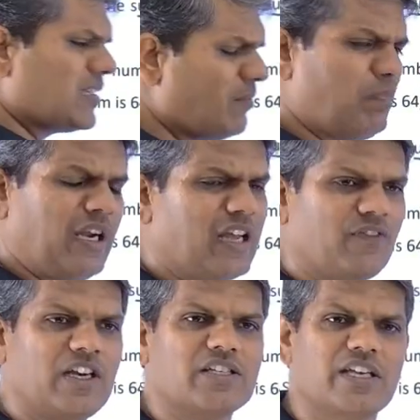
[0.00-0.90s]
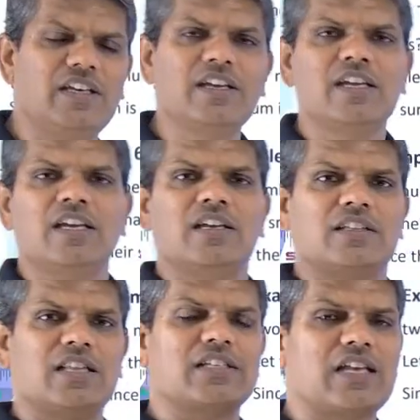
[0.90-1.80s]
simple definition.
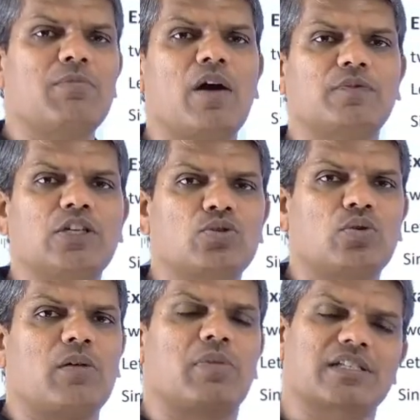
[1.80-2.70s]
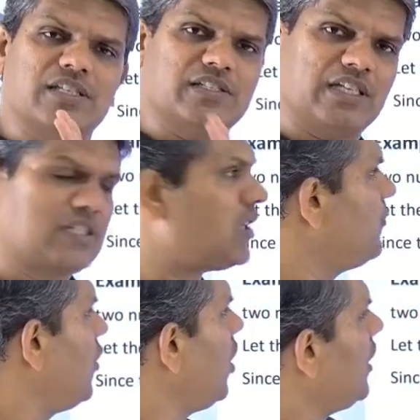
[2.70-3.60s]
The sum of the two numbers is
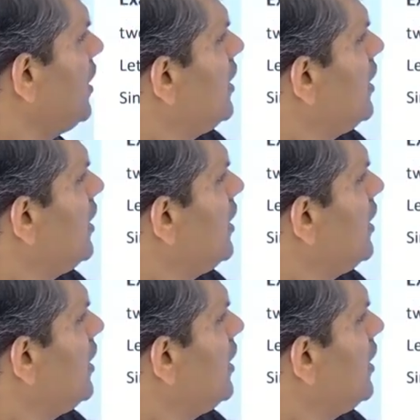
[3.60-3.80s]
64,